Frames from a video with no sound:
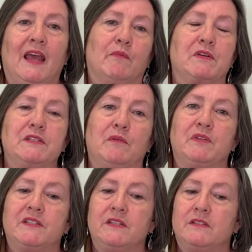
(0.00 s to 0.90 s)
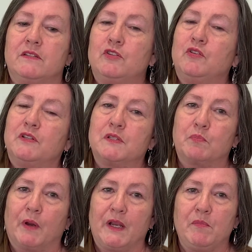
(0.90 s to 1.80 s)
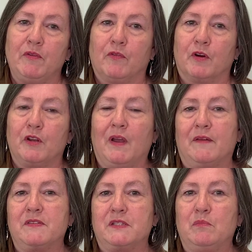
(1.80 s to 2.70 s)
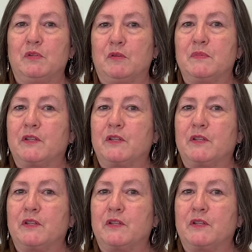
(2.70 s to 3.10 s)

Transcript: And with some diseases, you can spread it before you have symptoms,